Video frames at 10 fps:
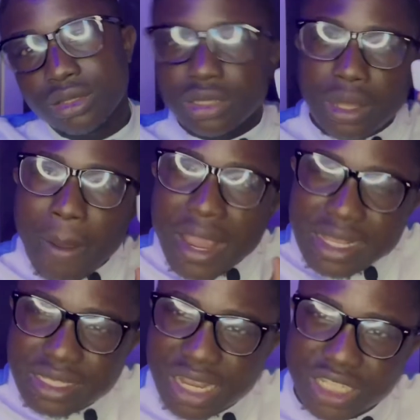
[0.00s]
the
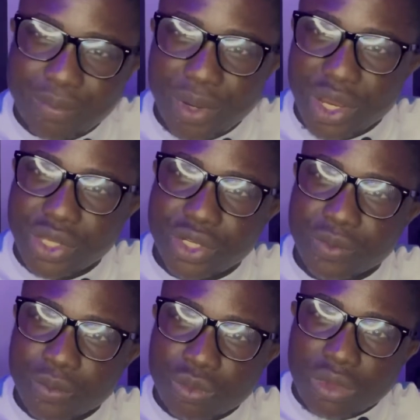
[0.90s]
index page
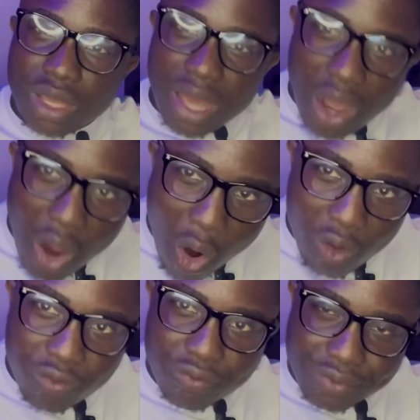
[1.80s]

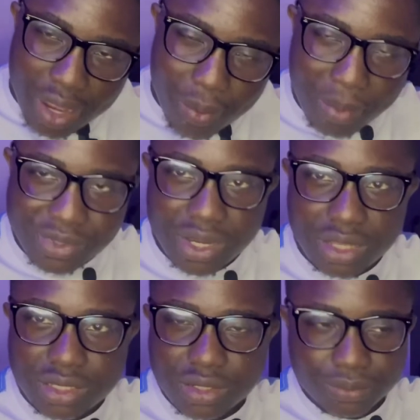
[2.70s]
of that
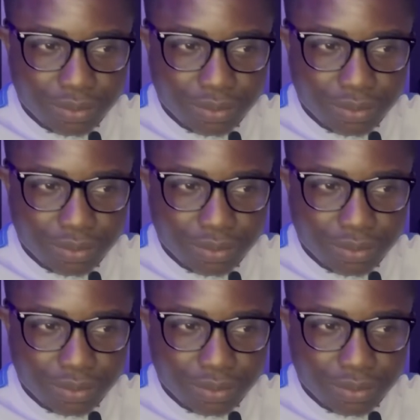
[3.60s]
website.